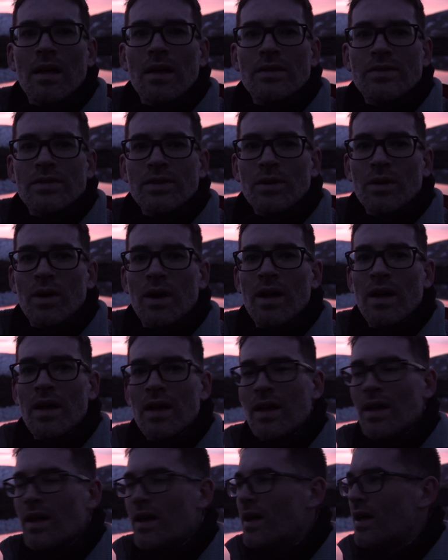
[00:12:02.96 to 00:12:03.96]
So
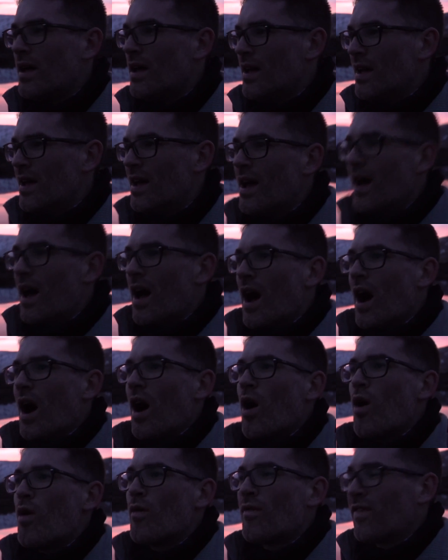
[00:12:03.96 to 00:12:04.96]

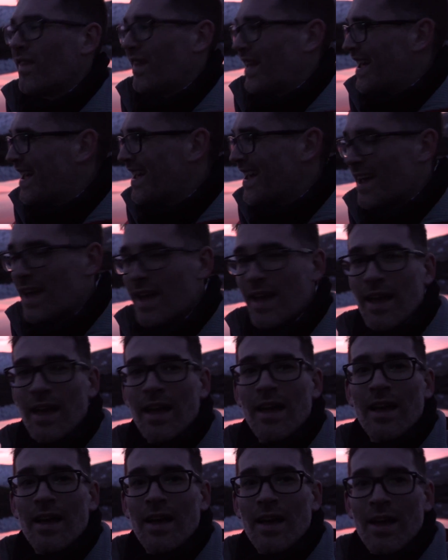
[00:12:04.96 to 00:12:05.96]
hopefully
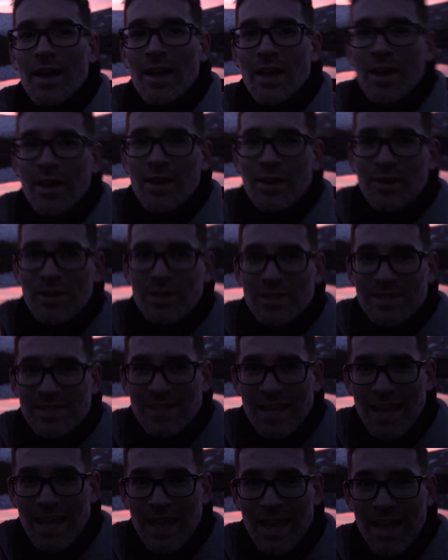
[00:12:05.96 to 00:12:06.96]
you can
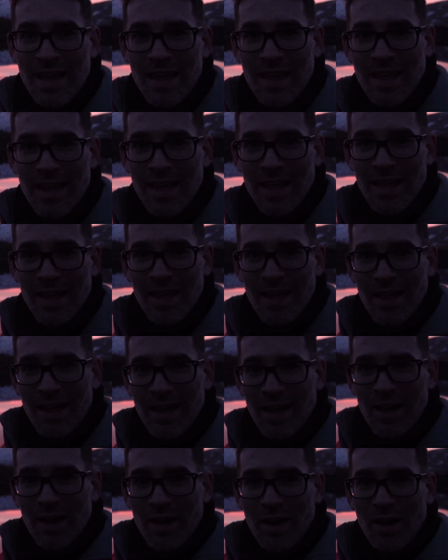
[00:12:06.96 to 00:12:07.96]
see
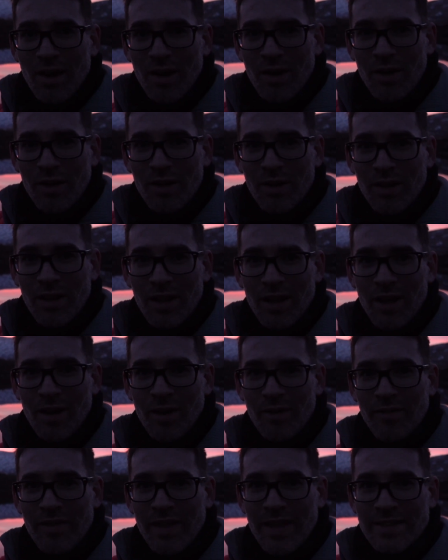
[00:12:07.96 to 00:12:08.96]
all
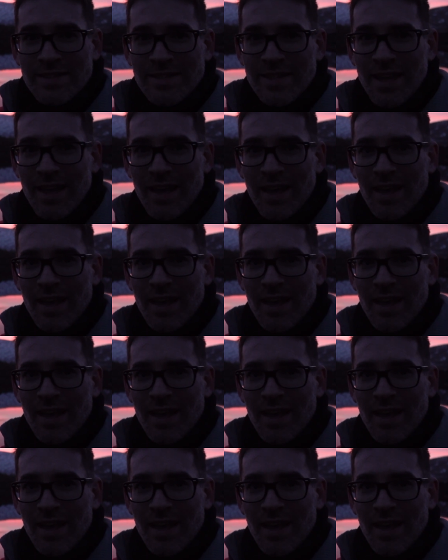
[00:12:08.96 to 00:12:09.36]
of this.